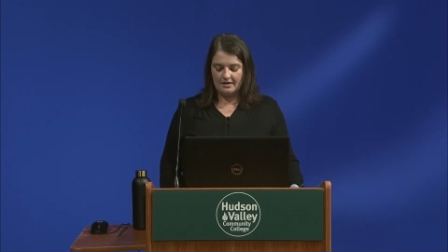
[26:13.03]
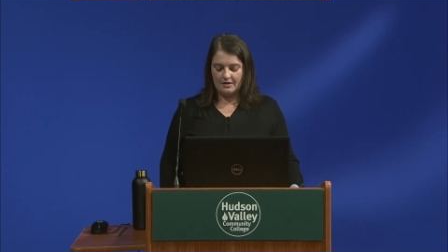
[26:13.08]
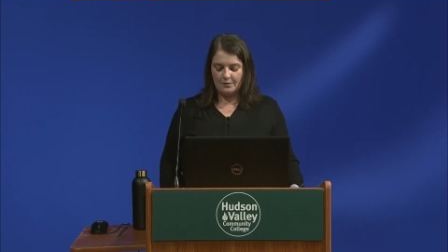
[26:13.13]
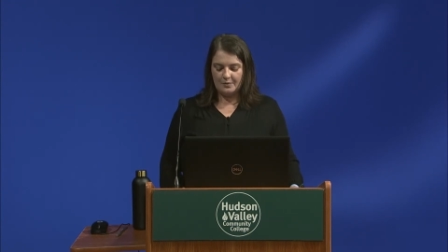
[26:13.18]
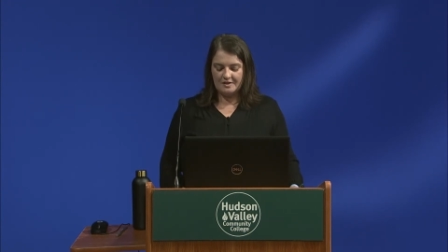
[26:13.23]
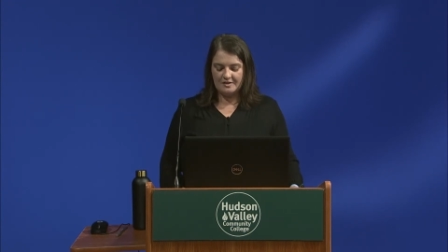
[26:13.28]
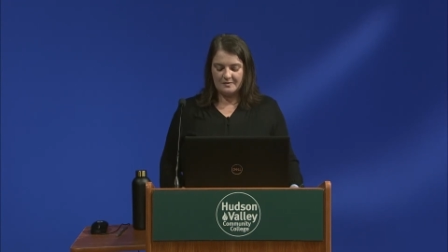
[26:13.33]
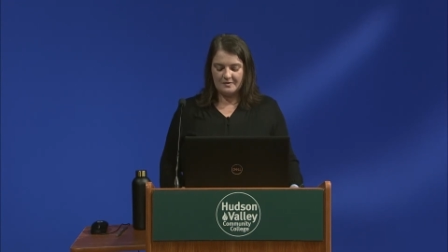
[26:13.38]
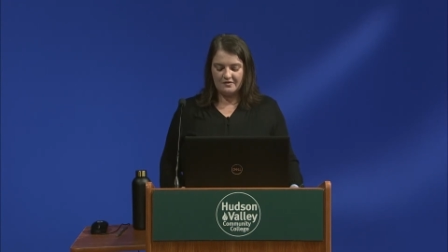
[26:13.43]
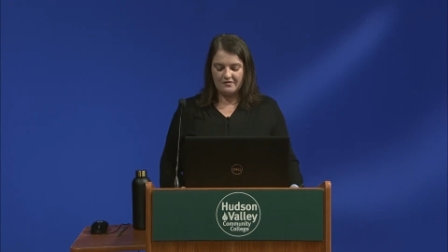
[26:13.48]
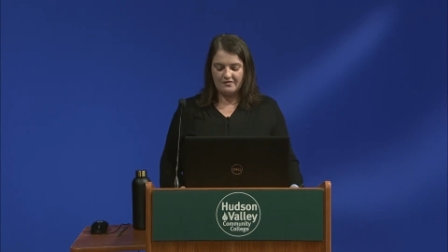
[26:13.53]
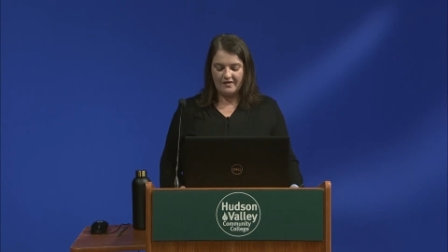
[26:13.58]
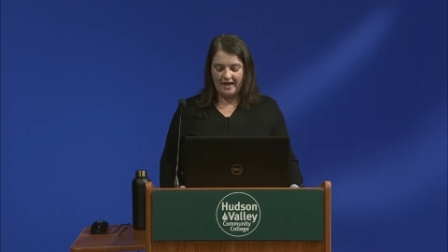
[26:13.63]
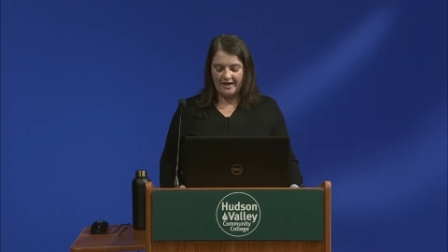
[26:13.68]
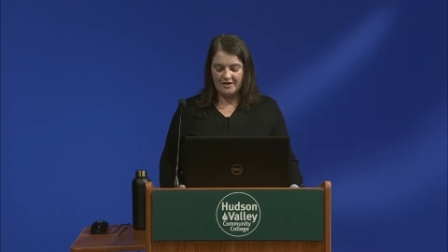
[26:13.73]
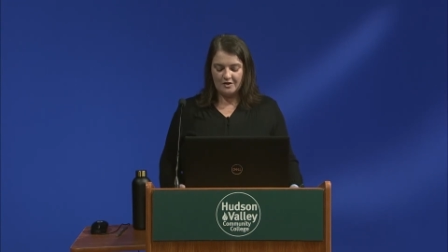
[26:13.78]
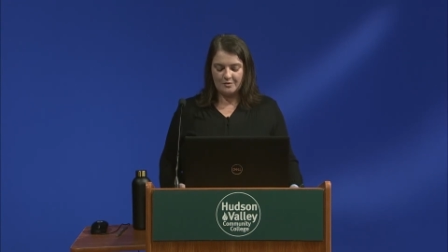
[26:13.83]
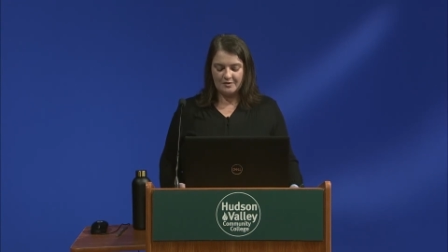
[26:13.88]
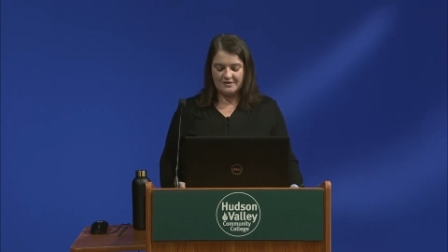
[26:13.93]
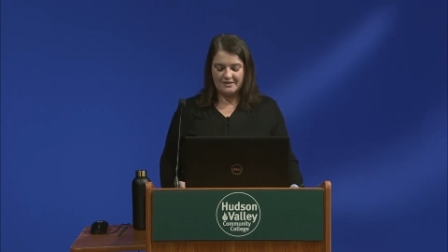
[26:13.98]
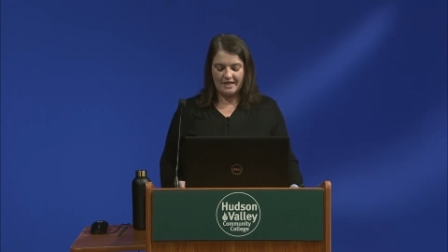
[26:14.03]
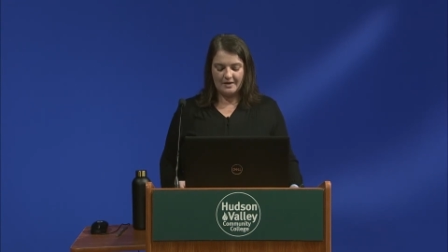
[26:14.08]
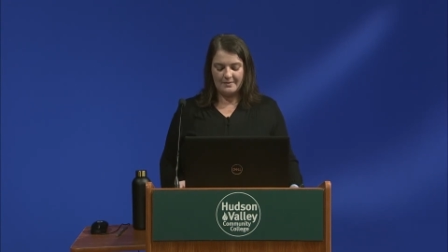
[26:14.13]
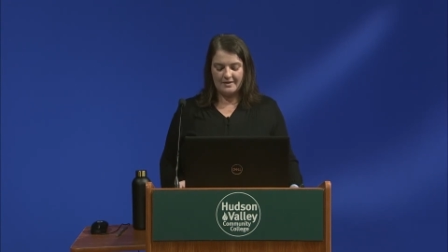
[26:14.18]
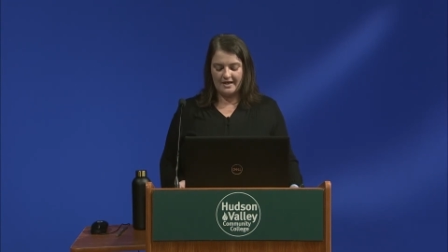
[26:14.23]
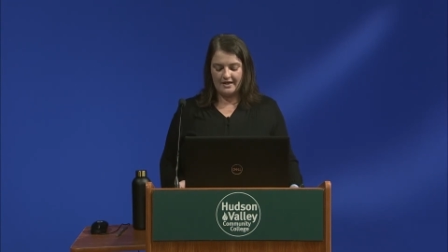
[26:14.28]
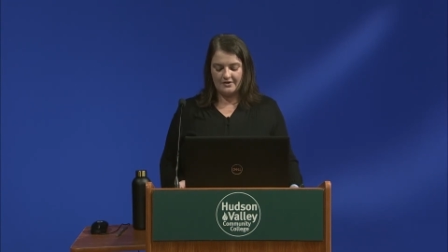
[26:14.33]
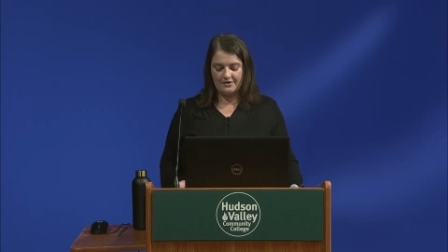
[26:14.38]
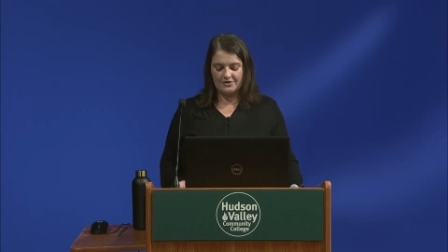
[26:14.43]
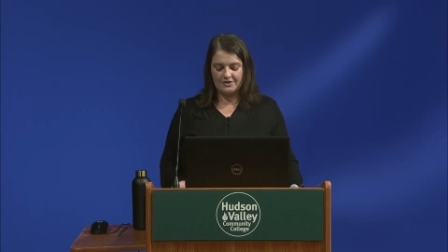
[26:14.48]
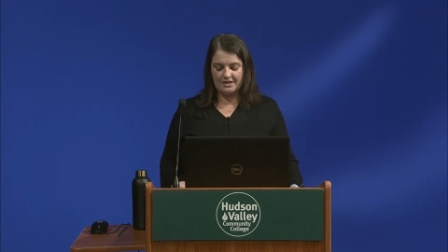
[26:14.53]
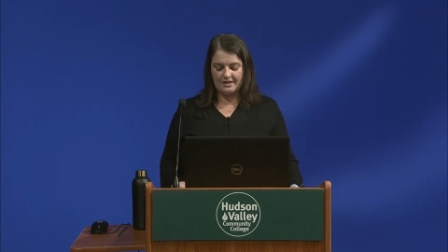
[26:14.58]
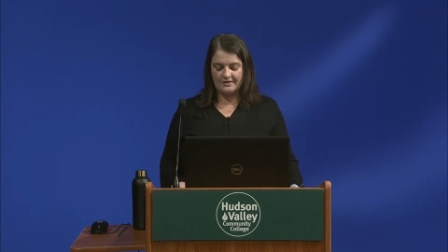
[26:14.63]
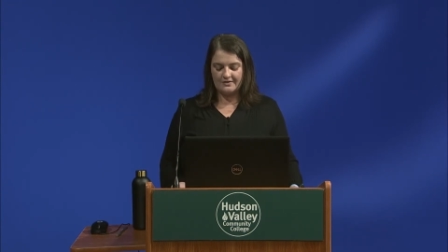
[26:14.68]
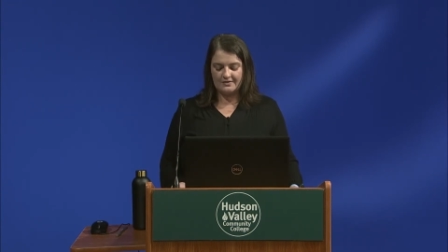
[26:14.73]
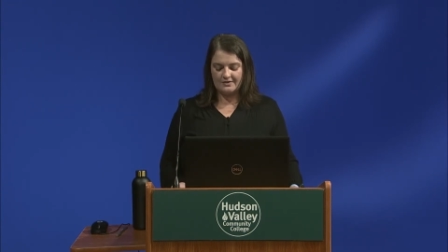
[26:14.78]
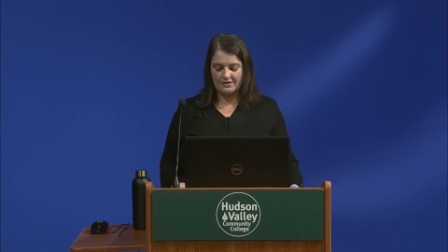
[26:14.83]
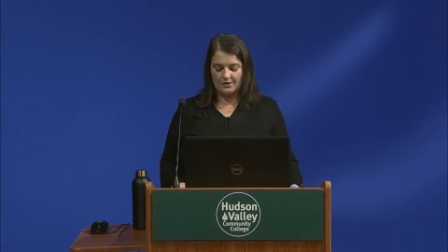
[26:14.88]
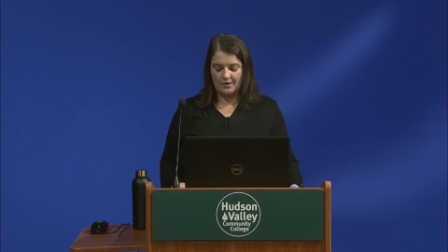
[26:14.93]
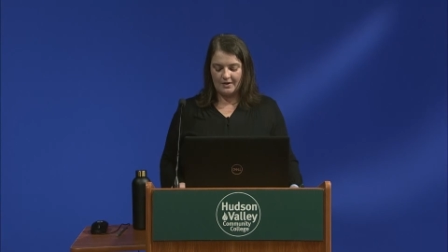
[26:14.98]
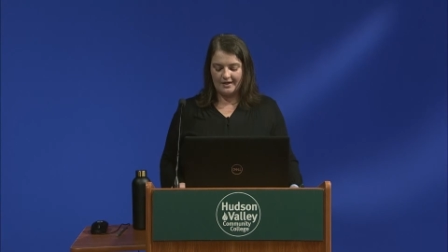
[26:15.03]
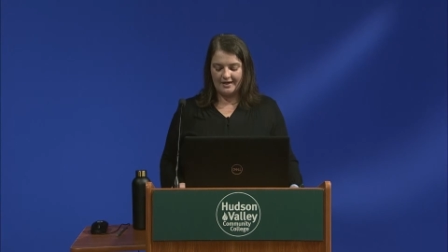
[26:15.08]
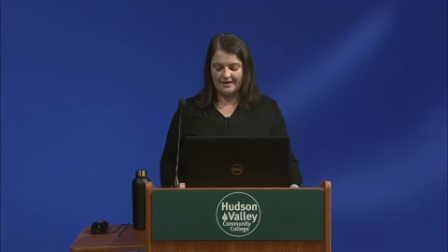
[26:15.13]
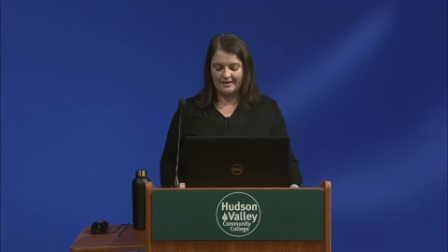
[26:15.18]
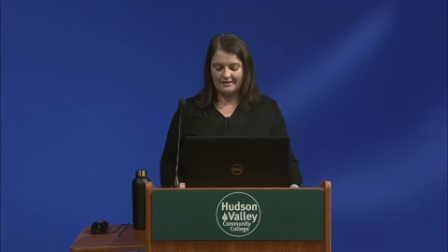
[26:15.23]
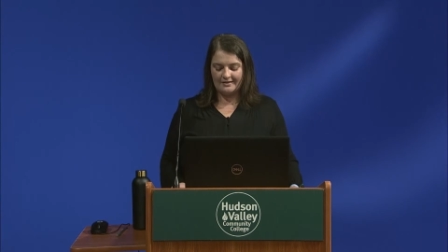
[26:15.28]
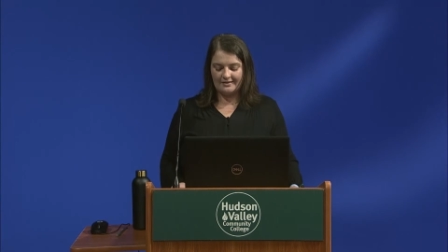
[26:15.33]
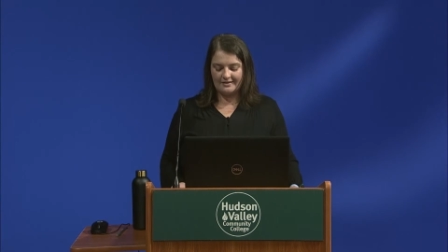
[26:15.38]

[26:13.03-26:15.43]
We spend valuable time and energy storing,